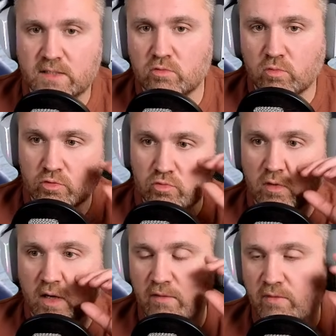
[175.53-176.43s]
You want to
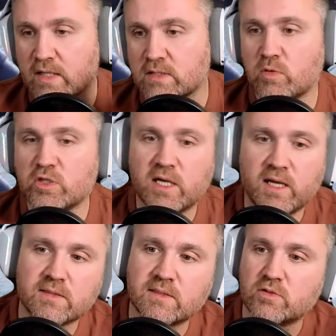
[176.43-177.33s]
have as much
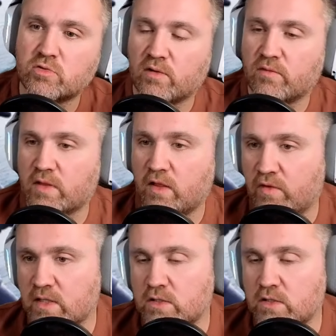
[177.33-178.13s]
health as you have defense.